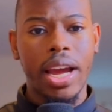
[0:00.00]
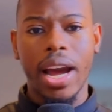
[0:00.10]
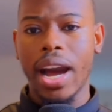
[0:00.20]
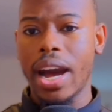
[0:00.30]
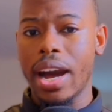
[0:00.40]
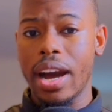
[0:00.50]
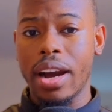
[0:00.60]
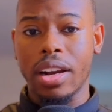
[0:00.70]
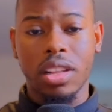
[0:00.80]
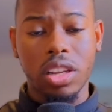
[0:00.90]

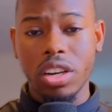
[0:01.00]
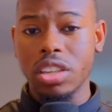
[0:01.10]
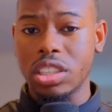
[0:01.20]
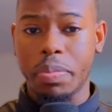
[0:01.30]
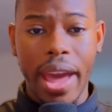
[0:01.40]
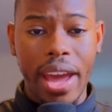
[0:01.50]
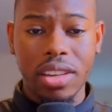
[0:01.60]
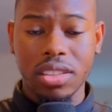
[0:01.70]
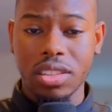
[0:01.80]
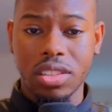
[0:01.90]
clergy,
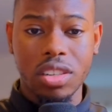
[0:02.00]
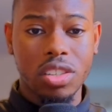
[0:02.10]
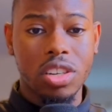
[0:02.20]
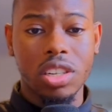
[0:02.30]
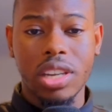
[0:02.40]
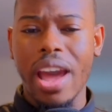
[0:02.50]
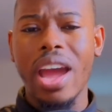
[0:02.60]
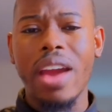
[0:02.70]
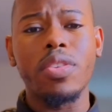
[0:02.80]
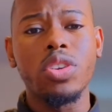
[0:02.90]
pastors in the church,
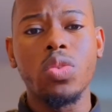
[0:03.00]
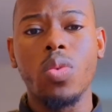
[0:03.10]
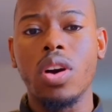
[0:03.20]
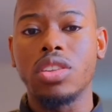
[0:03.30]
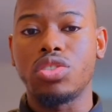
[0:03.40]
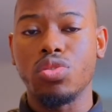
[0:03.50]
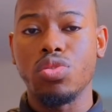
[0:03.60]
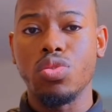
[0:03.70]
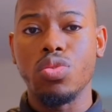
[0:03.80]
however you want to